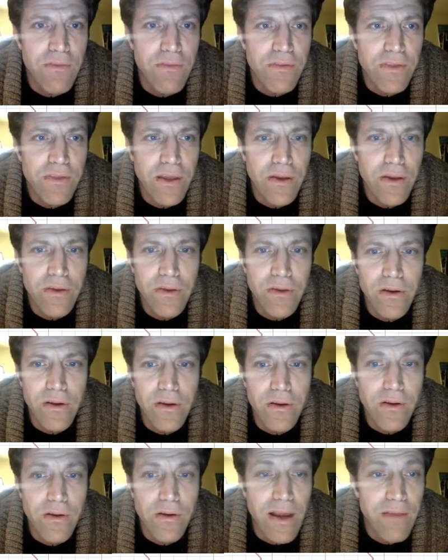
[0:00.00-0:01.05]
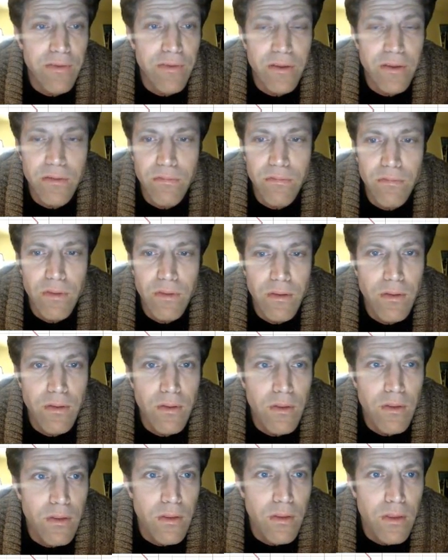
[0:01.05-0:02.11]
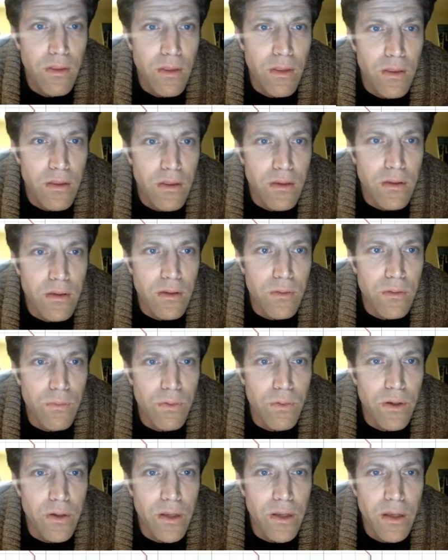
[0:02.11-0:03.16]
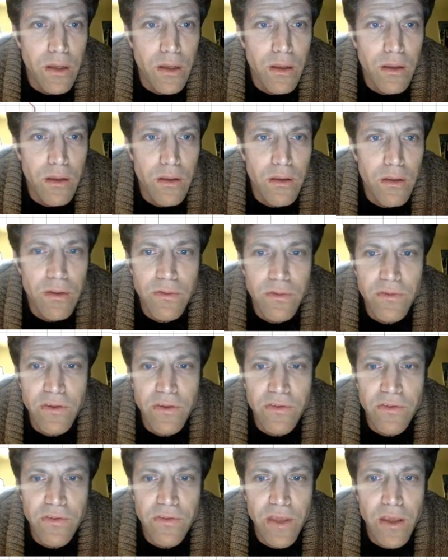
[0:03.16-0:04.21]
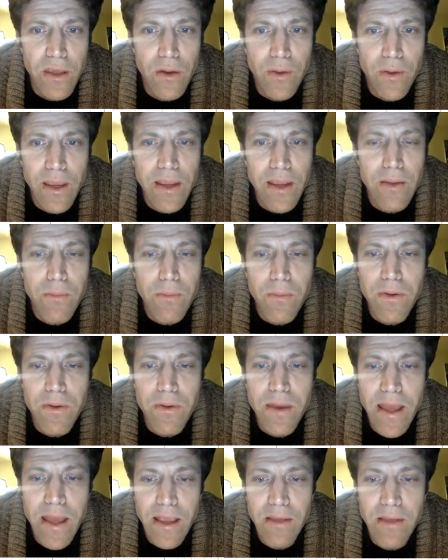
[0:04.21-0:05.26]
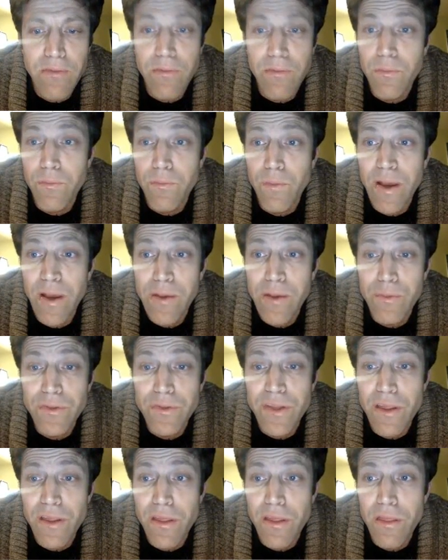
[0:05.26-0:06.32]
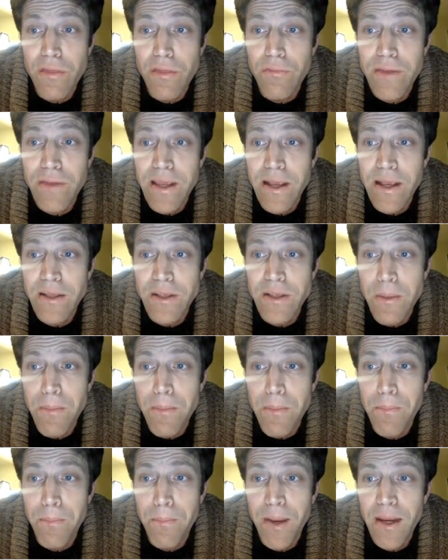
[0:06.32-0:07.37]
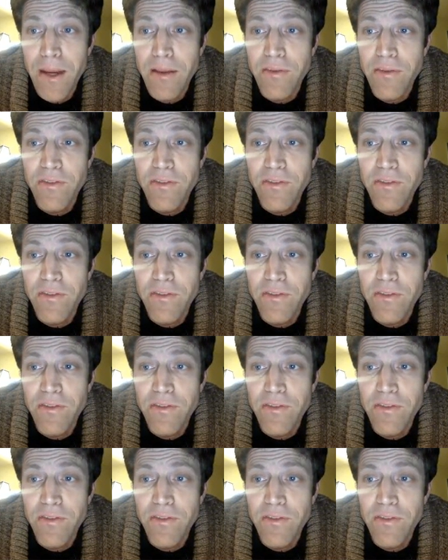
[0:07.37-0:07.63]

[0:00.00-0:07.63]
this calculator to graph it, you would just say, okay, y equals 3x minus